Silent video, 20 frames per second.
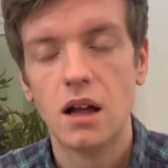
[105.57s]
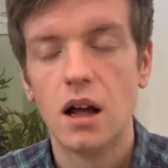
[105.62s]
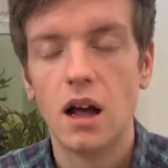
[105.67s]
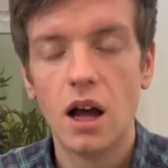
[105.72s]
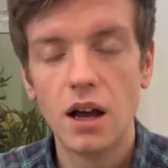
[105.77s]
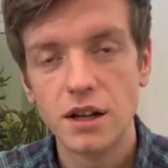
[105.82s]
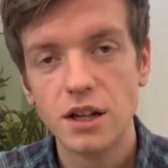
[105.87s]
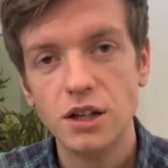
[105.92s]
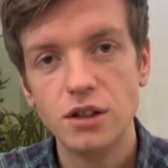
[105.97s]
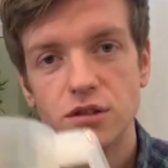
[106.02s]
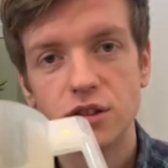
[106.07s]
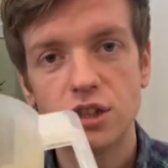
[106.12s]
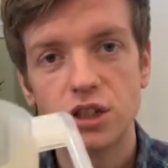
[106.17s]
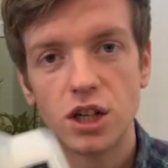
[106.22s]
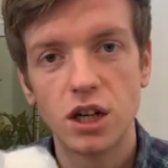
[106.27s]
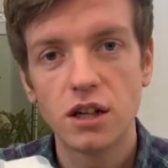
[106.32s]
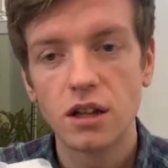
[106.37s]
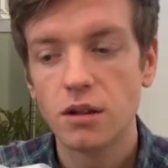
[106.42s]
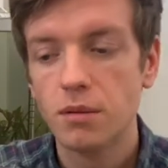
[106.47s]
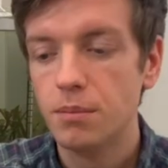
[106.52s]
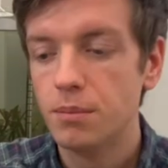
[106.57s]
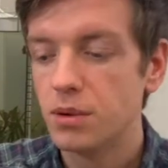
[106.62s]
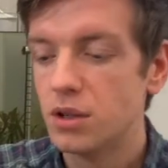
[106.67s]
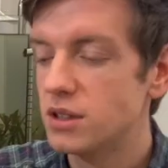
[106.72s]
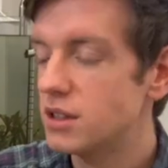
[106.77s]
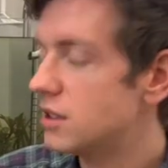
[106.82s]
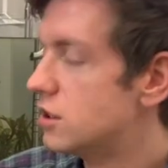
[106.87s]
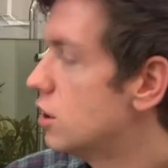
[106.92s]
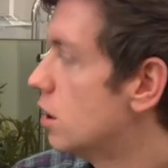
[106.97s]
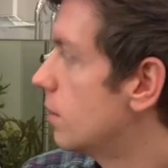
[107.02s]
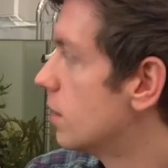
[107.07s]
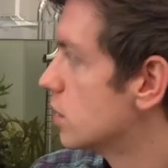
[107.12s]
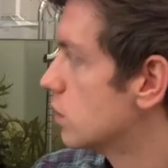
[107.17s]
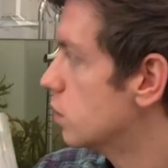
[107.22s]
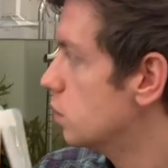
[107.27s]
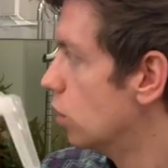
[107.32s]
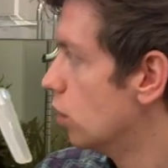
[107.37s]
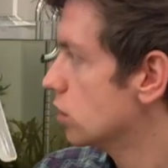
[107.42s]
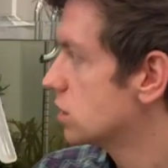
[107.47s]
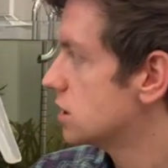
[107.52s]
I'm going to use a jug because there's not much
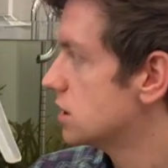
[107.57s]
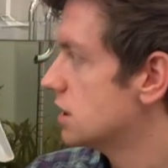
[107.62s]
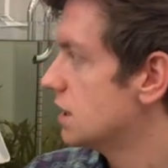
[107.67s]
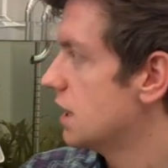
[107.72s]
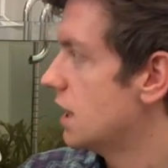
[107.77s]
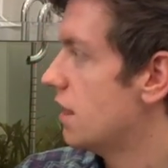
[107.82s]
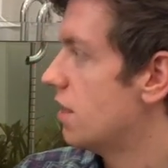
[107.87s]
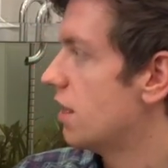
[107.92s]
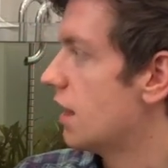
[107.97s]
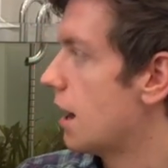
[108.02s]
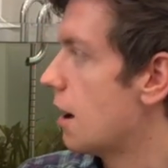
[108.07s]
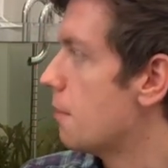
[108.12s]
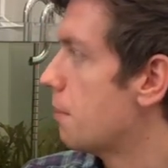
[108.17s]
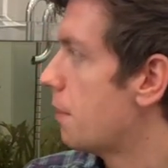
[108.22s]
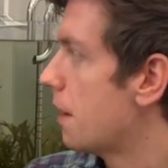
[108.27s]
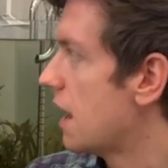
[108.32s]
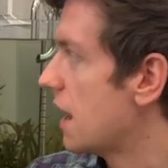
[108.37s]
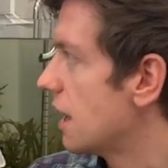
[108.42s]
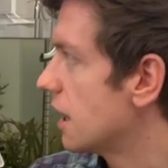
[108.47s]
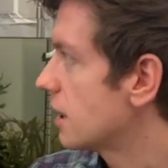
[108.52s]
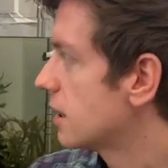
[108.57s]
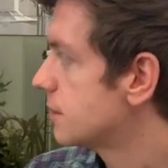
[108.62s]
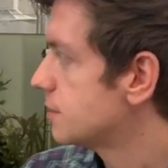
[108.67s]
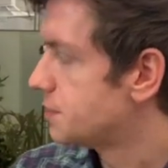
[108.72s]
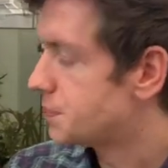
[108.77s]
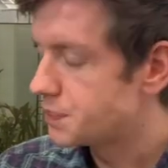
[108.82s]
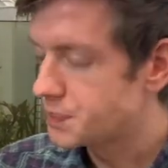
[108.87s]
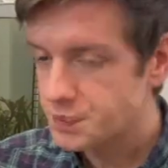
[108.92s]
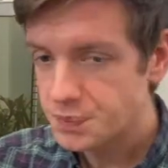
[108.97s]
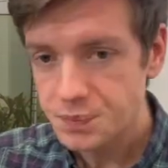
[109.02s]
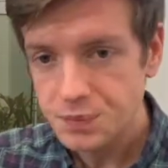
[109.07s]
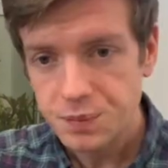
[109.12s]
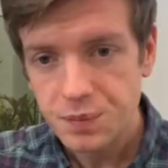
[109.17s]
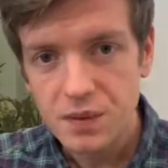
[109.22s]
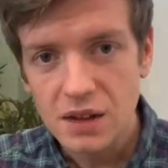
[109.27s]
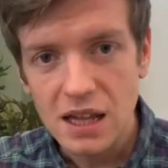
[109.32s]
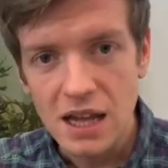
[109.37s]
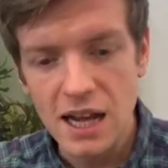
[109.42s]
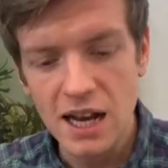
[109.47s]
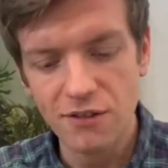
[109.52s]
water in that bag,
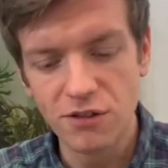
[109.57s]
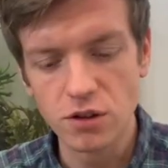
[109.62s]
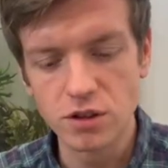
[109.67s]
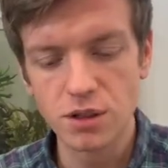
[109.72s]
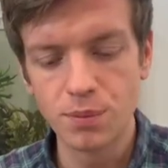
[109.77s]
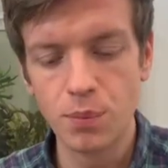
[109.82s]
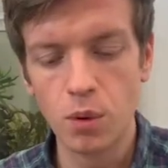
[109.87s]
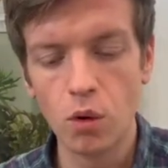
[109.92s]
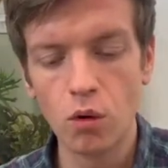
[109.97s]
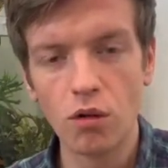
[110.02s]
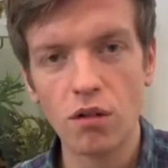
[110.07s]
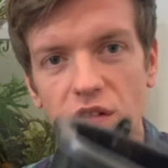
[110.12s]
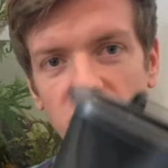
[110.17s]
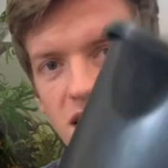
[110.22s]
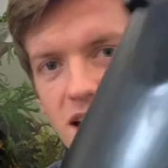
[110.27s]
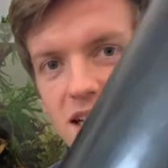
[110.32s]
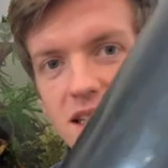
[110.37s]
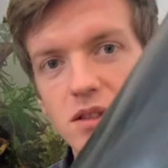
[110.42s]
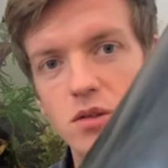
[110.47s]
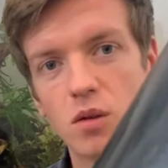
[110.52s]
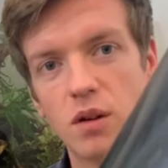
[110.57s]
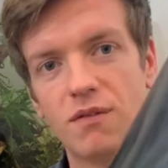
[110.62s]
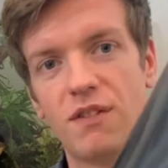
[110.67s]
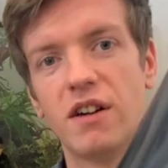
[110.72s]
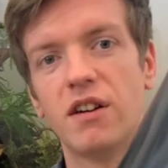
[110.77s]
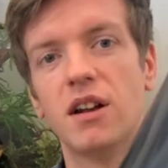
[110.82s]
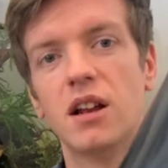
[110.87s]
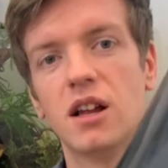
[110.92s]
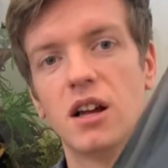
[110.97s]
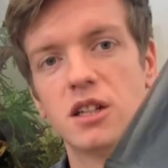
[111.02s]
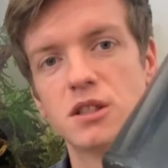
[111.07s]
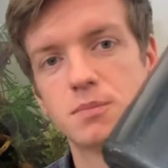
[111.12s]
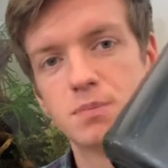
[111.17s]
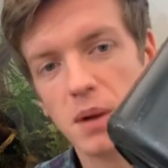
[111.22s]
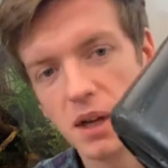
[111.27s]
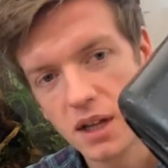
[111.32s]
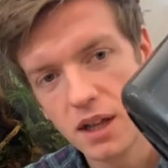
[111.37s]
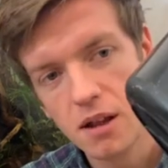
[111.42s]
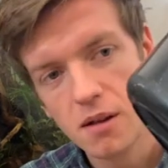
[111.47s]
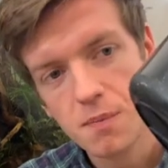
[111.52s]
and if I was to pour all of that into a very large
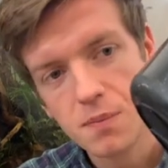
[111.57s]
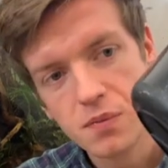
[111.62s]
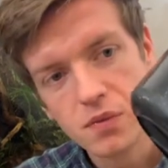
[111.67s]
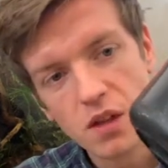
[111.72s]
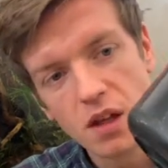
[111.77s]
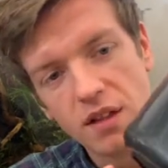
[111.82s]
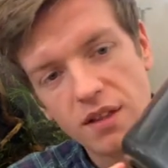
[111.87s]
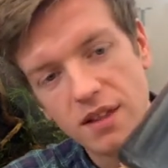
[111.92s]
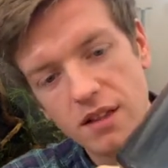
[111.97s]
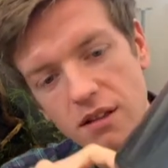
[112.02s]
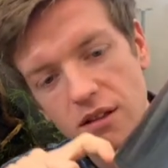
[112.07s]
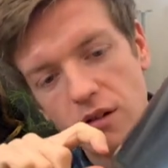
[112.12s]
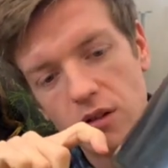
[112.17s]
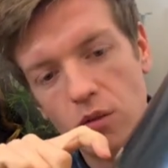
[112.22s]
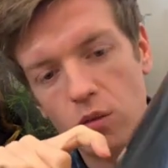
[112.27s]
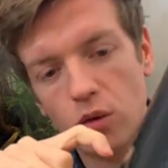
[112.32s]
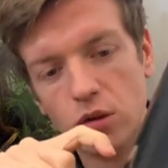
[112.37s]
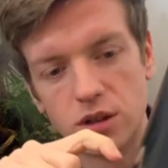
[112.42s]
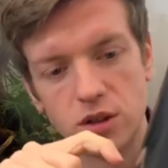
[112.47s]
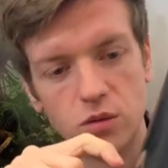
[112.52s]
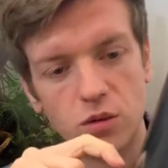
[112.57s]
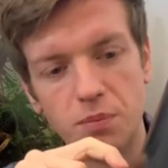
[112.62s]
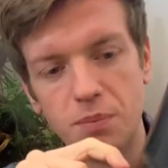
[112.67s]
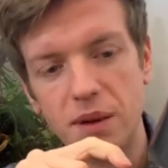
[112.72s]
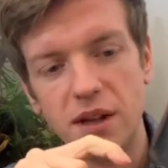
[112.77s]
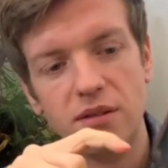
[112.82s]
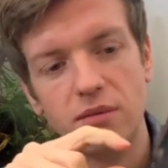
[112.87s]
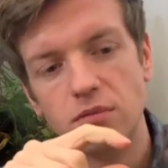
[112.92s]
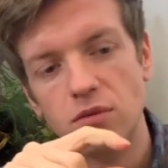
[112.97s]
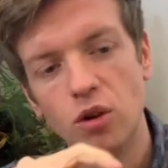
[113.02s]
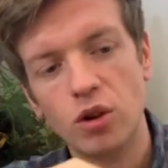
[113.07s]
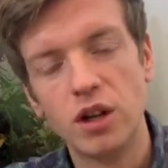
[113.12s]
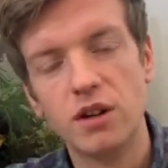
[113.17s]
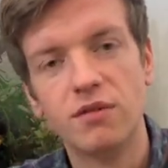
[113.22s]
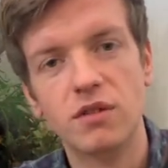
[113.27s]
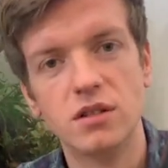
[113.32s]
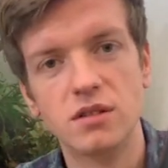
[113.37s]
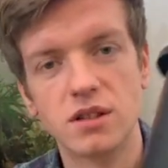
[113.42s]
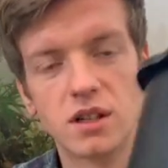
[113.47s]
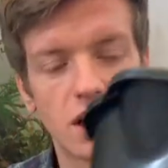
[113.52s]
bucket, the water would be not
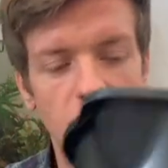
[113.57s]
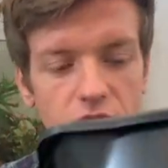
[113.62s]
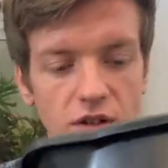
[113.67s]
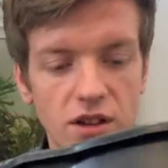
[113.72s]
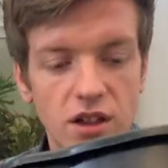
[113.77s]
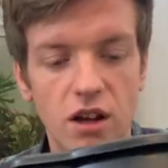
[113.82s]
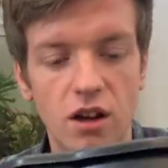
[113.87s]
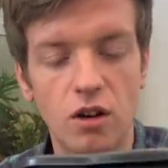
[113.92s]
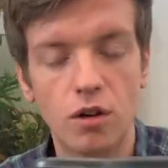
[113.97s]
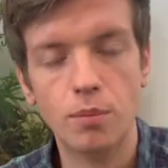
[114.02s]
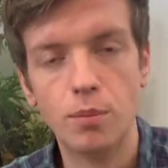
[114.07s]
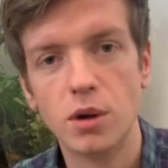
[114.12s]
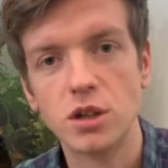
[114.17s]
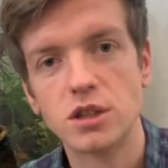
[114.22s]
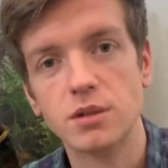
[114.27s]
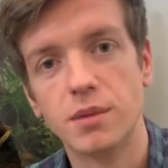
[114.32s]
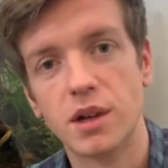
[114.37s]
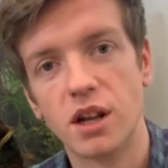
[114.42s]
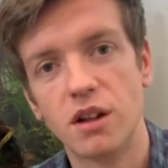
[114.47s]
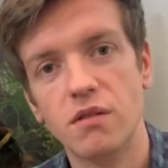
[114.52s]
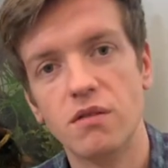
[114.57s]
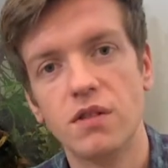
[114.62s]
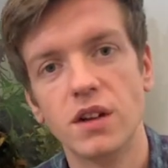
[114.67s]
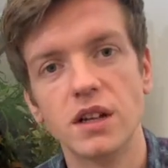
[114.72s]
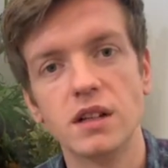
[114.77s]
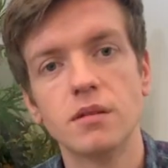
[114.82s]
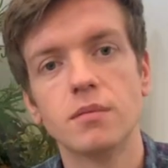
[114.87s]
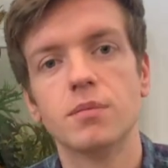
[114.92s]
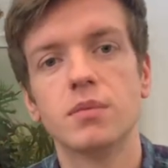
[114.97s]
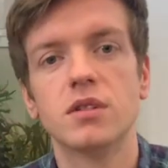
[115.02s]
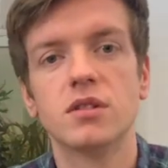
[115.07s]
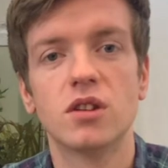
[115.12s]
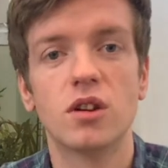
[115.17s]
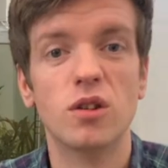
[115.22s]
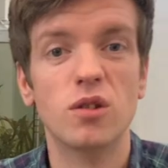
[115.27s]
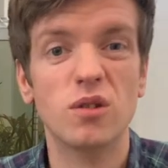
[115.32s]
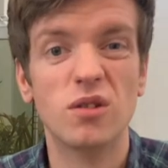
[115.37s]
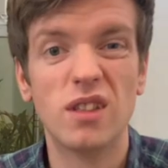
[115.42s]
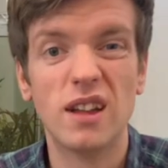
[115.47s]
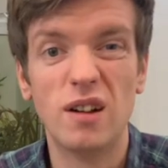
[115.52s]
even covering the whole bottom, I don't think,
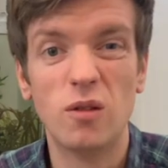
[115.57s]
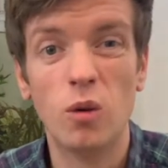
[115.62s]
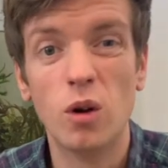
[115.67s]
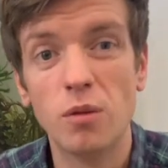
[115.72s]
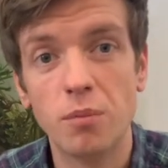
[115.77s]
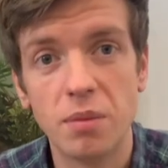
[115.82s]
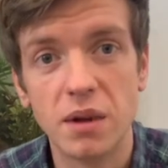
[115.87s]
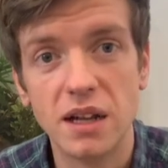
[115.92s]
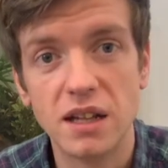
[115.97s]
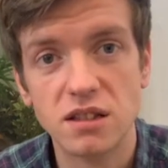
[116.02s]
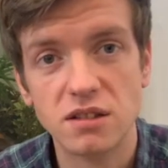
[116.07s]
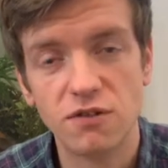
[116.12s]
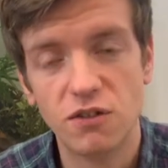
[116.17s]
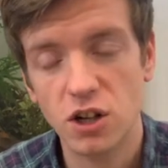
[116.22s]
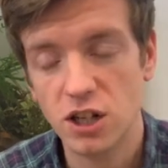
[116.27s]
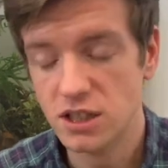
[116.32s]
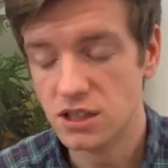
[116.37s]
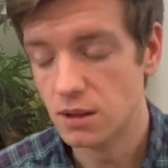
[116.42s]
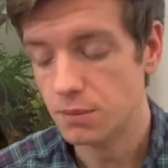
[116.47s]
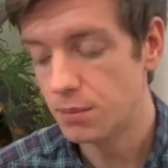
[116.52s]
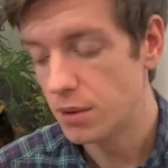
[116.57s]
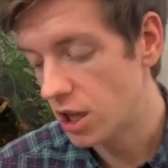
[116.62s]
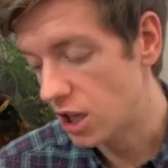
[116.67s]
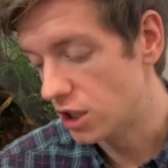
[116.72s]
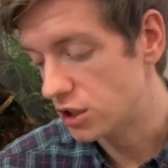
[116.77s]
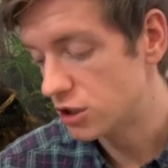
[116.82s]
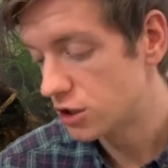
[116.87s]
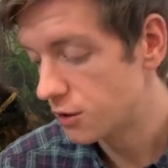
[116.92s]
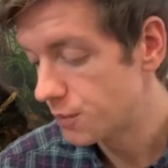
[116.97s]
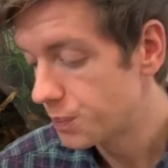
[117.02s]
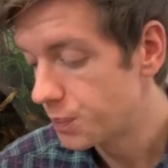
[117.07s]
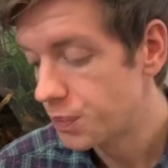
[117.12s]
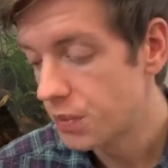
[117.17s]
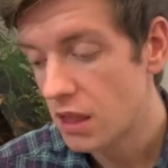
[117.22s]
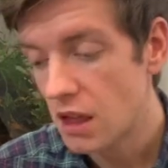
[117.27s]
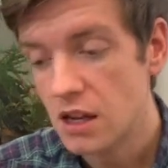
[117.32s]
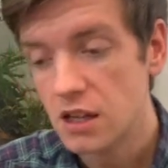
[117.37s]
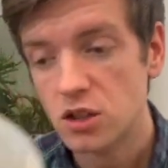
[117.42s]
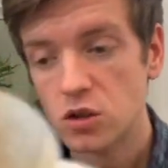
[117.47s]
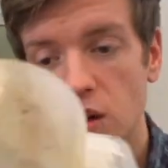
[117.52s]
so they won't be fully submerged.
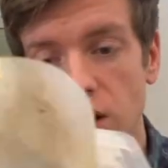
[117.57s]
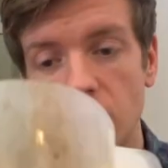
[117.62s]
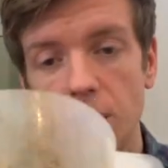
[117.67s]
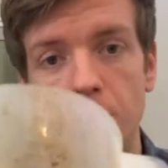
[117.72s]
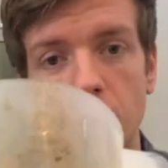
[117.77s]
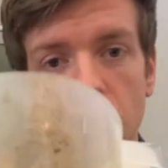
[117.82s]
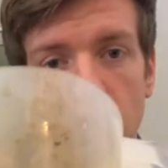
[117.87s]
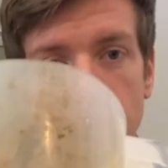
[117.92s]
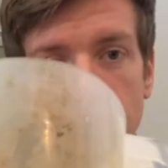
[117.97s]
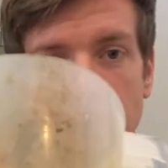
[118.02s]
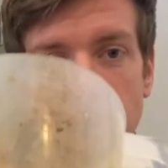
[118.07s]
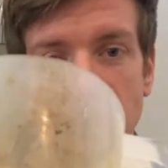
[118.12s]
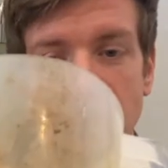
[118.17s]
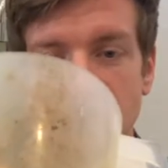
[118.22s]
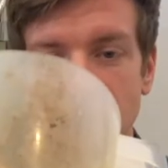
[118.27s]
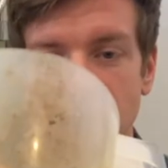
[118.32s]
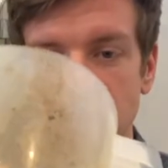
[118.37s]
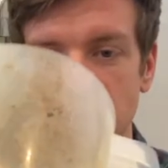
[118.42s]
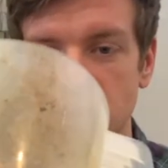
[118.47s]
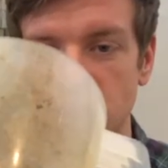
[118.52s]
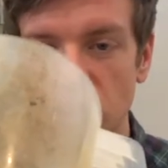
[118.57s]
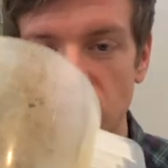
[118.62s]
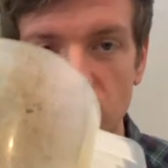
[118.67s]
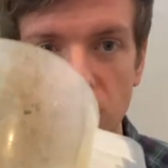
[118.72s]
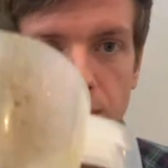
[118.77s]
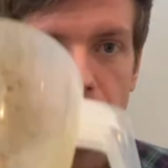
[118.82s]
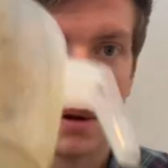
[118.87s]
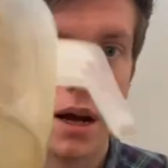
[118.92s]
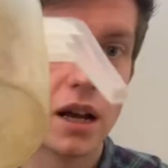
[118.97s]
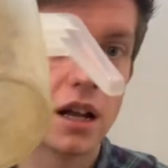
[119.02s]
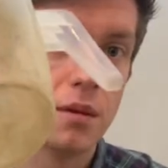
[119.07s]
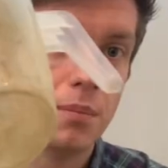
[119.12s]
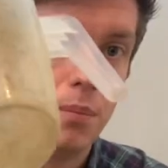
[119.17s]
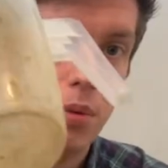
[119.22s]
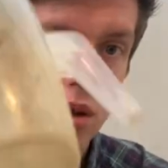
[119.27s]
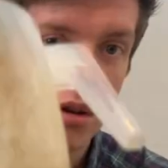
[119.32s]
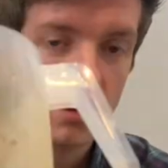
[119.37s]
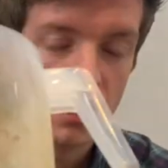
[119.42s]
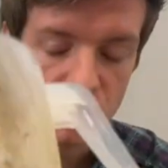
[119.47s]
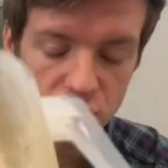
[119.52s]
So I'm going to put them in this jug, but I'm going to
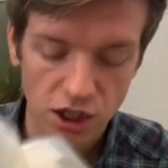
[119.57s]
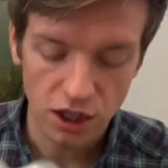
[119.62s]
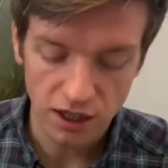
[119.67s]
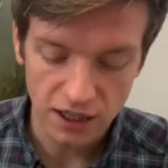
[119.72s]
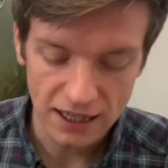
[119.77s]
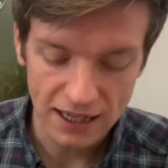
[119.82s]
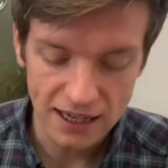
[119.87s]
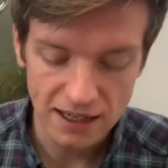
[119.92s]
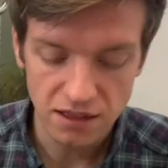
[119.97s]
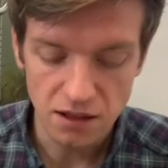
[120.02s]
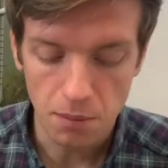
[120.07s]
put the jug in